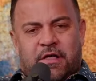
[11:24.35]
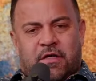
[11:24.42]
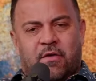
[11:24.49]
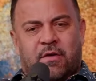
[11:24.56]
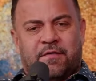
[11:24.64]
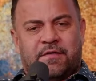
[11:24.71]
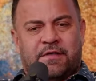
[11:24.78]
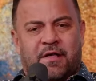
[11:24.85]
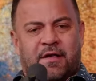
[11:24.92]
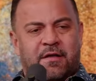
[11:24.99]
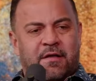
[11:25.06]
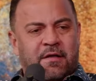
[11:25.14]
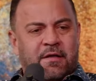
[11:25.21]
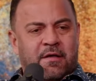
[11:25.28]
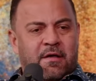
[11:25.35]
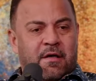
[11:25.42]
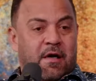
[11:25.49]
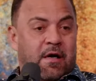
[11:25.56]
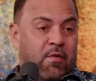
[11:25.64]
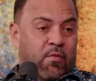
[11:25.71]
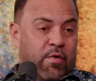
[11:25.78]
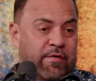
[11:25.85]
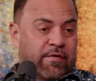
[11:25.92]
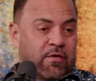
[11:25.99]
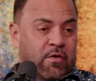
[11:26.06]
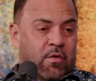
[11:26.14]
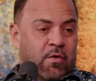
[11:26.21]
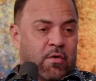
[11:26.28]
he could have said, I am with
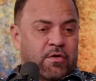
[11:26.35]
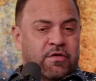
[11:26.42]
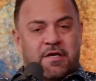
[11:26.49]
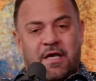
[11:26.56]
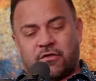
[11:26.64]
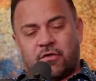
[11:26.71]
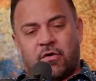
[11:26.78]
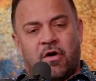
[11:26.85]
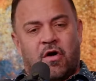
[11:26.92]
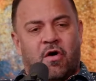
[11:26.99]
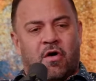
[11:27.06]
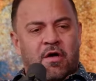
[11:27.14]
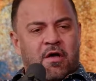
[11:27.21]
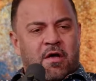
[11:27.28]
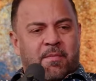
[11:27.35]
you, yes or no.